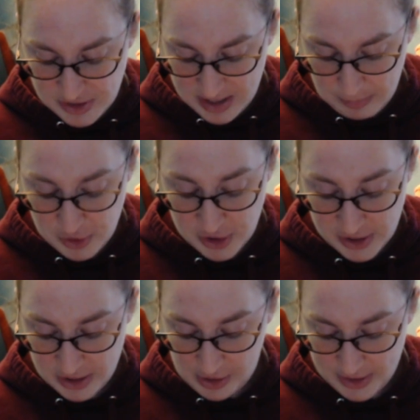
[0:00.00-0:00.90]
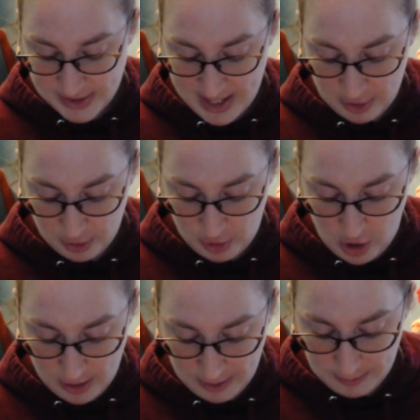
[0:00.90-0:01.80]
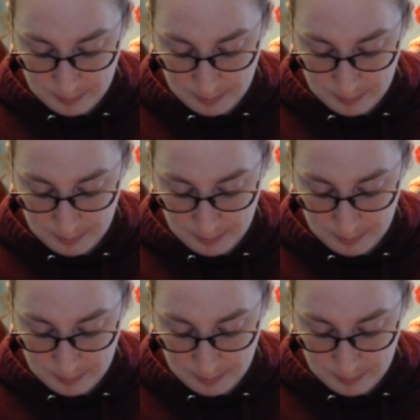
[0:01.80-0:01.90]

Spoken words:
in the bushes alongside her car.